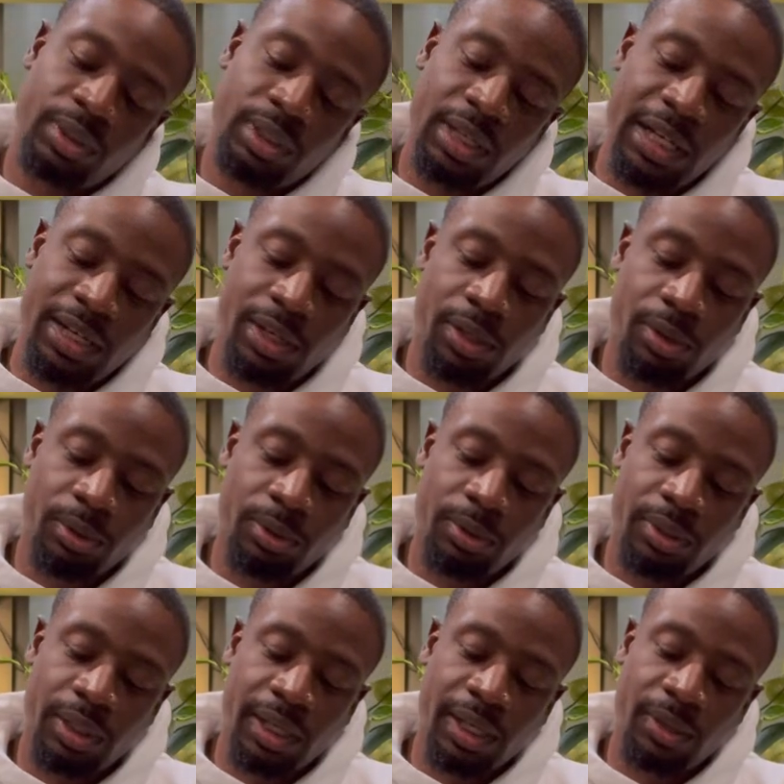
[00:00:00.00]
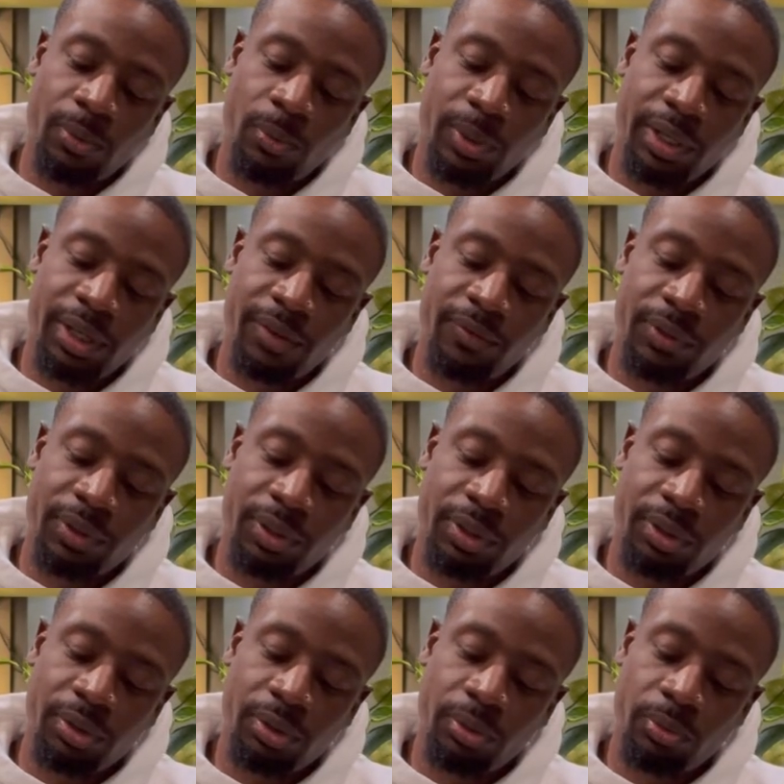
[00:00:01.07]
I know that whenever
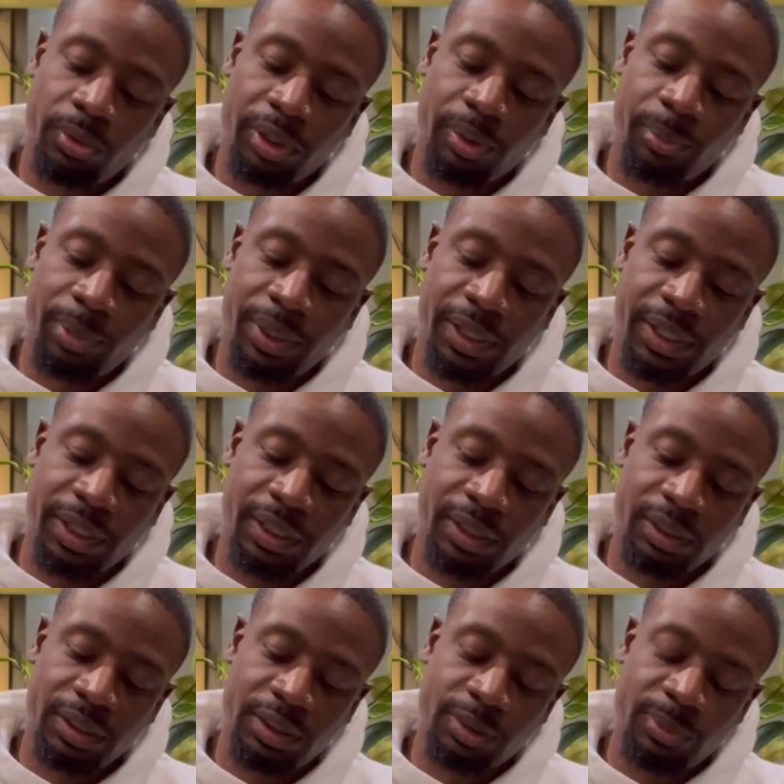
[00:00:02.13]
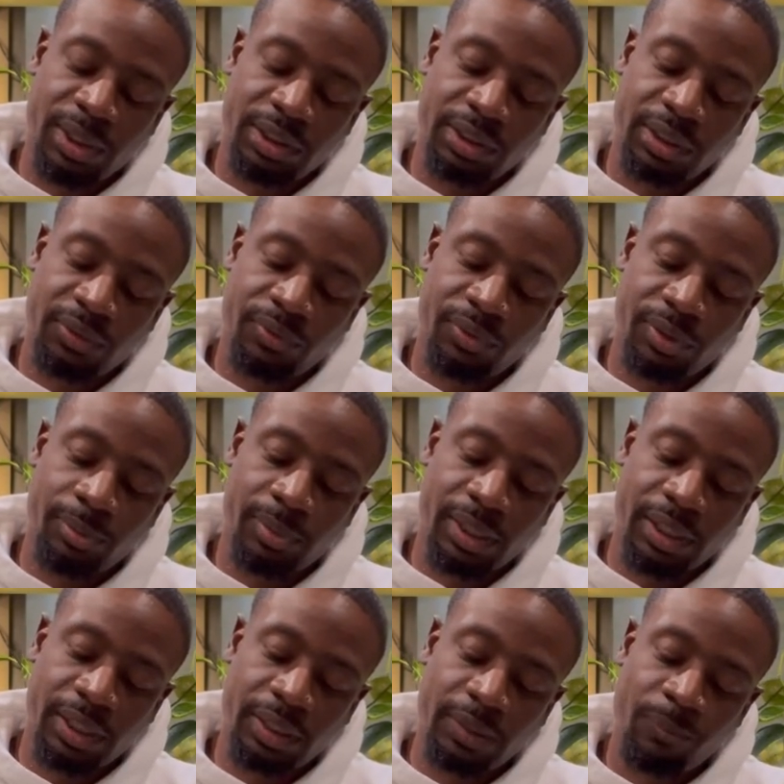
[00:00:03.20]
you repot it, especially from
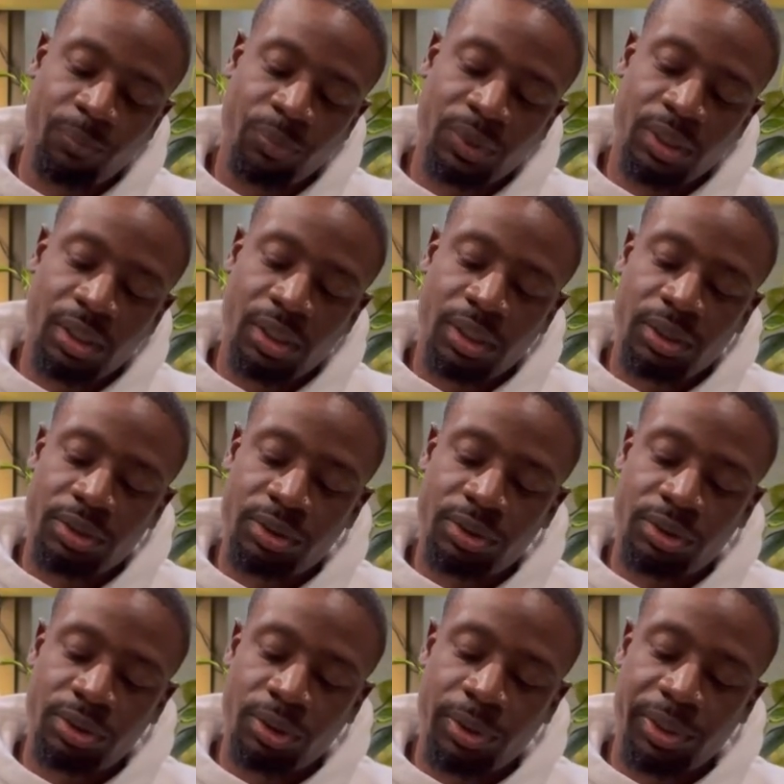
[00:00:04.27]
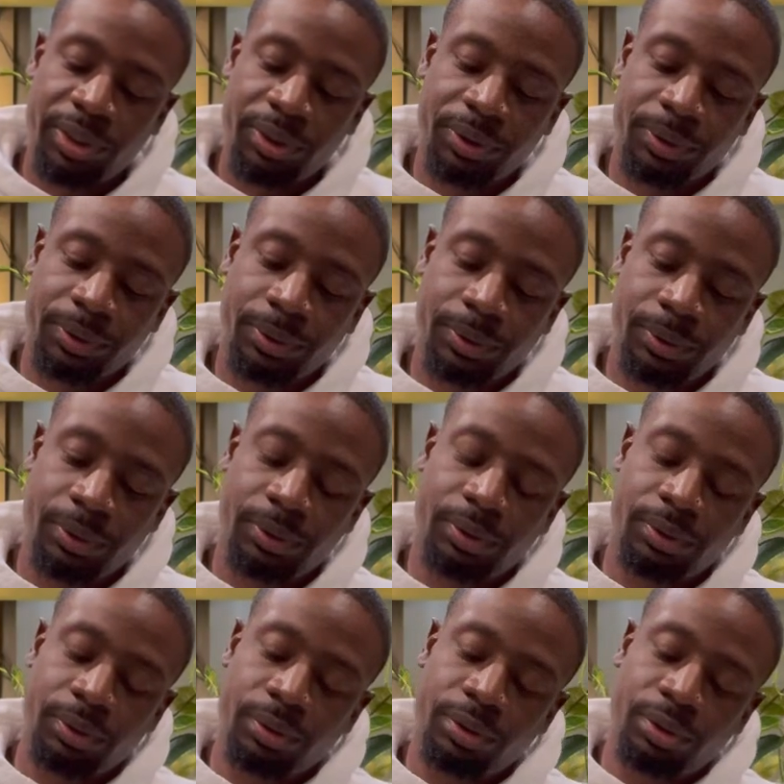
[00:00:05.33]
like soil
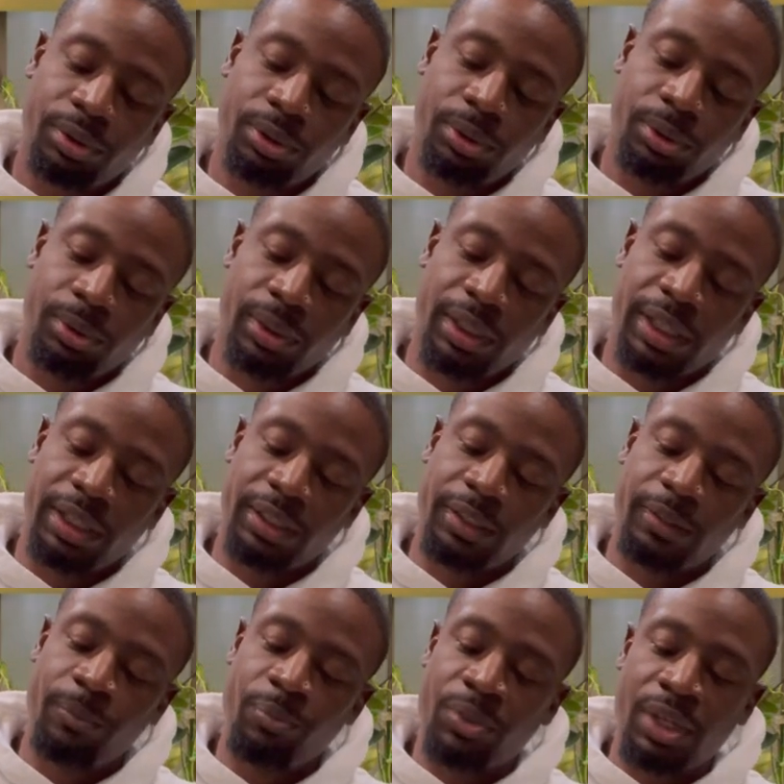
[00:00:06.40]
to Leca,